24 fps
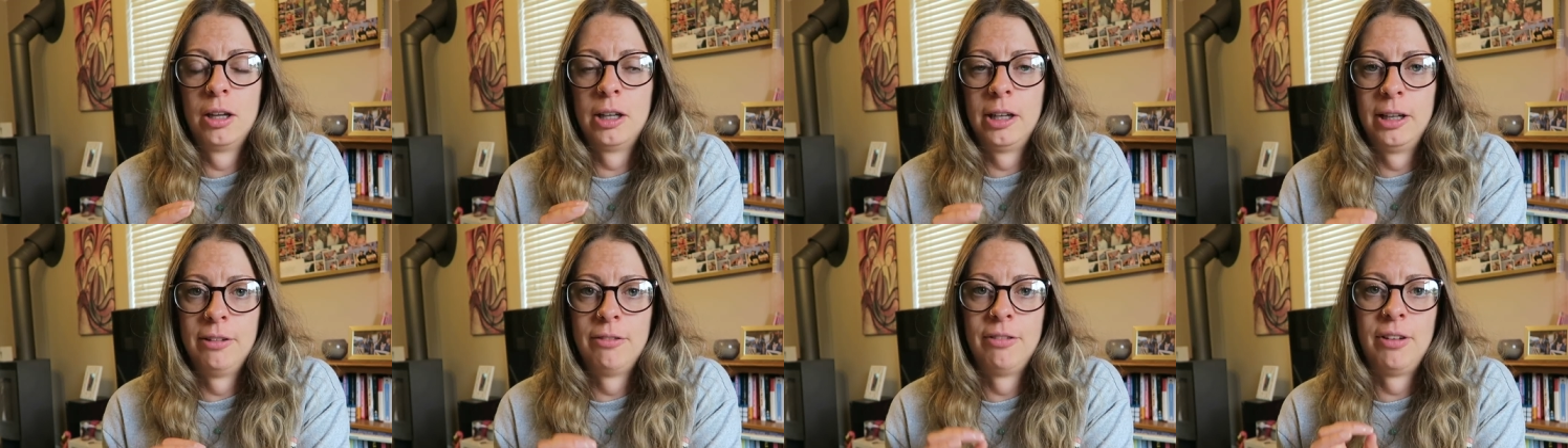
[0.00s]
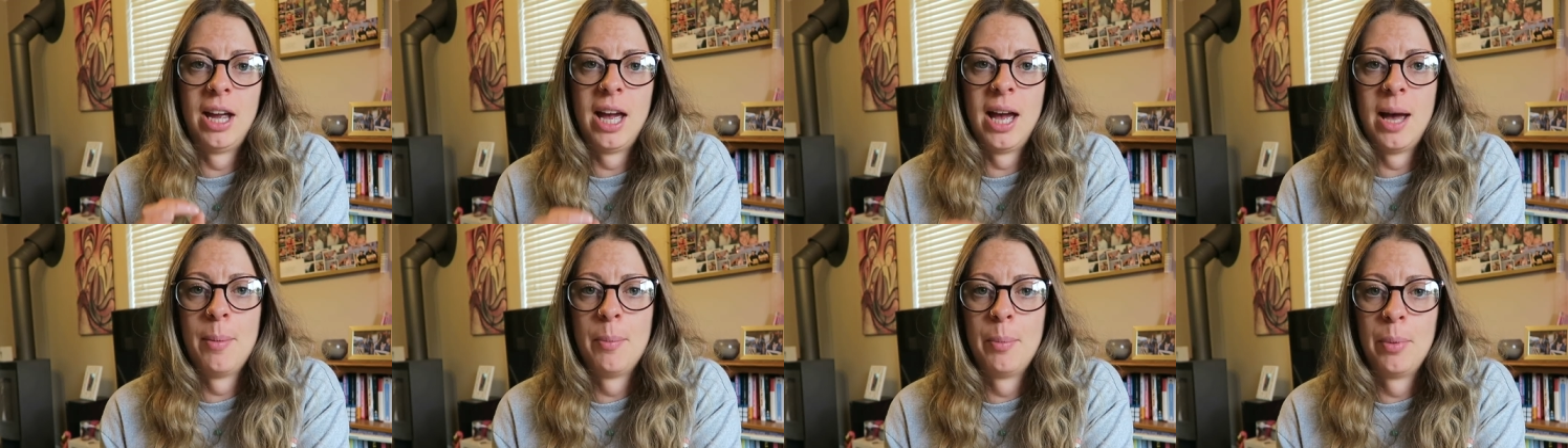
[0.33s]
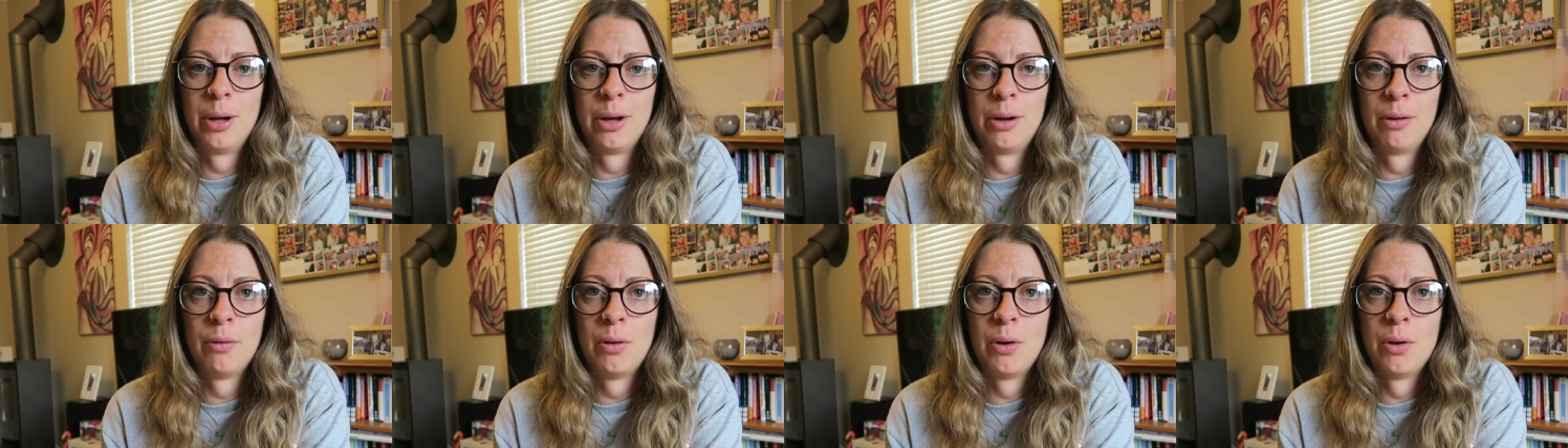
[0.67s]
gluten free
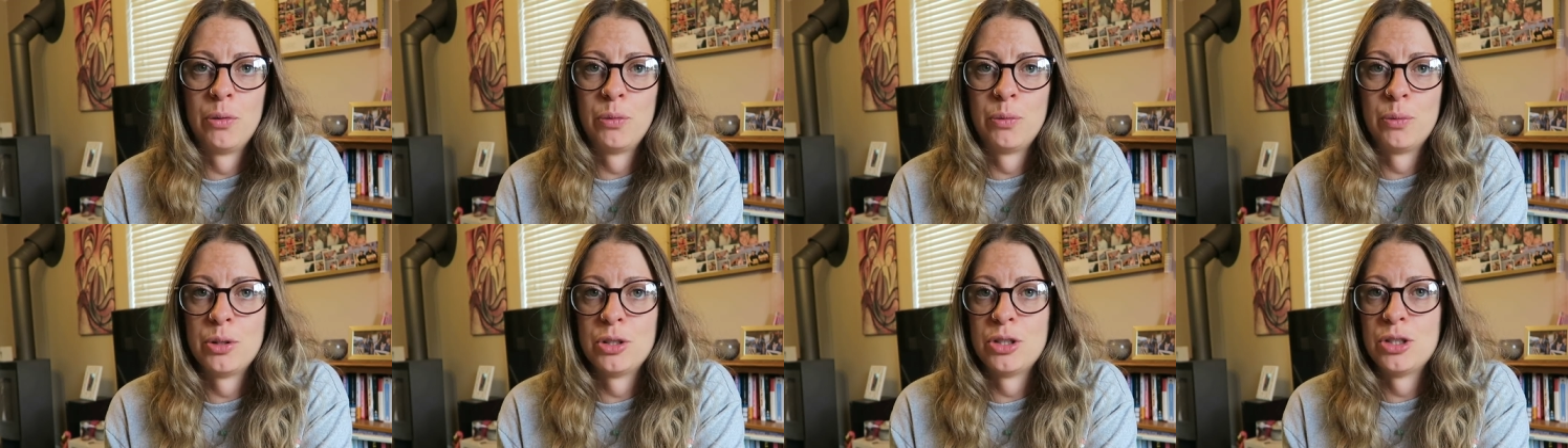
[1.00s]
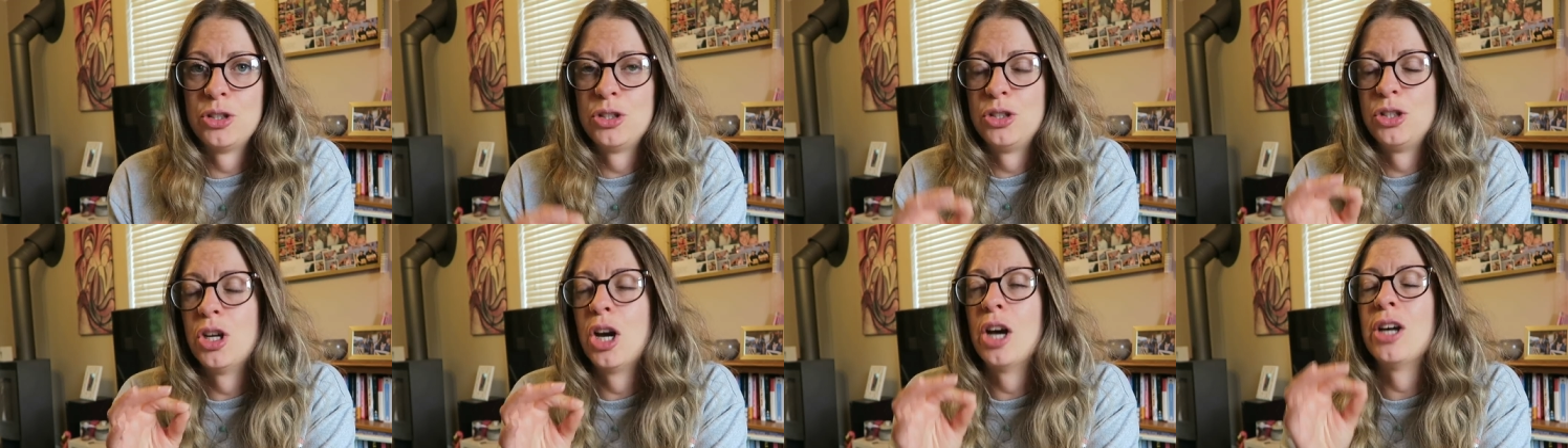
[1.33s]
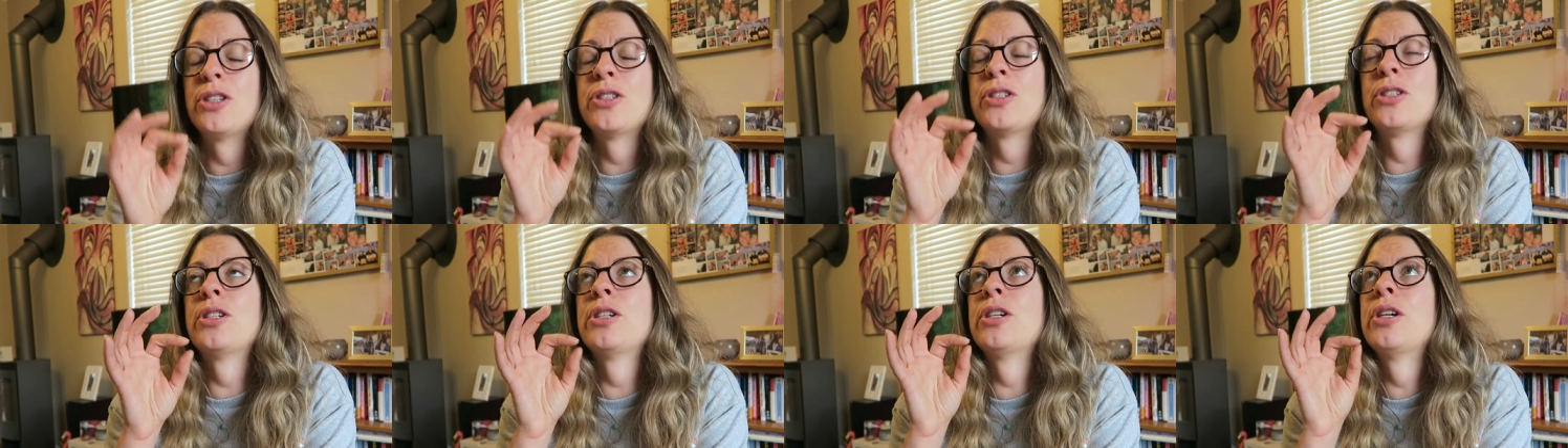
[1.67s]
hamburger rolls, which are
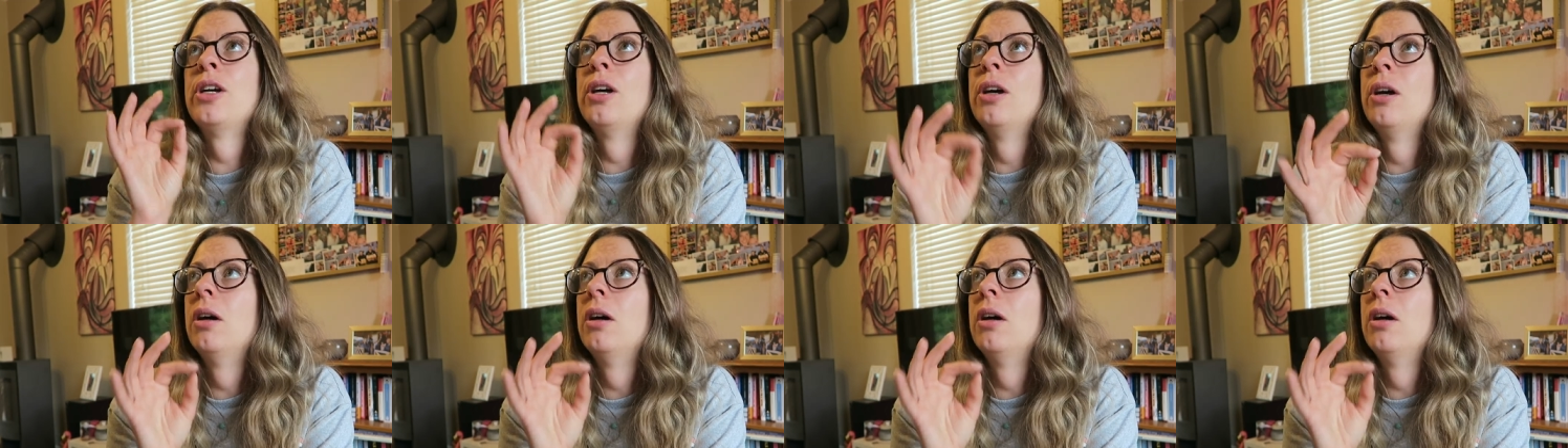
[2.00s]
just